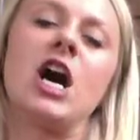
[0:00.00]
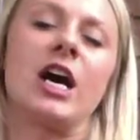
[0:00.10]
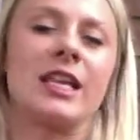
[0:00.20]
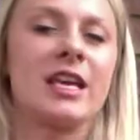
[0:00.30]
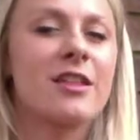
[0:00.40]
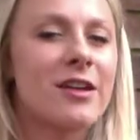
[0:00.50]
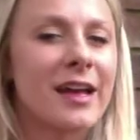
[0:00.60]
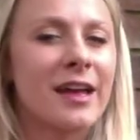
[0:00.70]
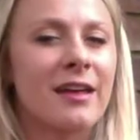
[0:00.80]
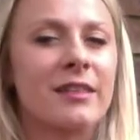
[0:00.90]
On the other
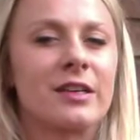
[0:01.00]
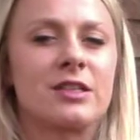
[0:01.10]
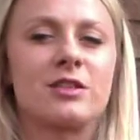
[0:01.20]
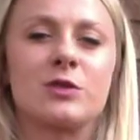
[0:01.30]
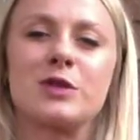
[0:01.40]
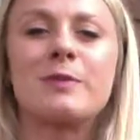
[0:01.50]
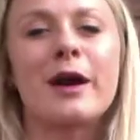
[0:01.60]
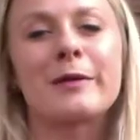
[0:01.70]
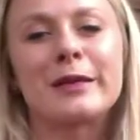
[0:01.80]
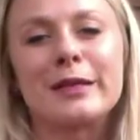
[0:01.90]
hand, there's those
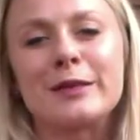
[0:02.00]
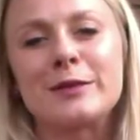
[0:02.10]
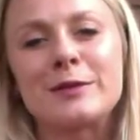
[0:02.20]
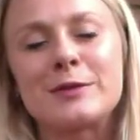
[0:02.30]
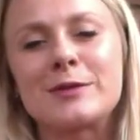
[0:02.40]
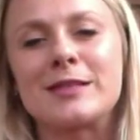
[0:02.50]
barbecues,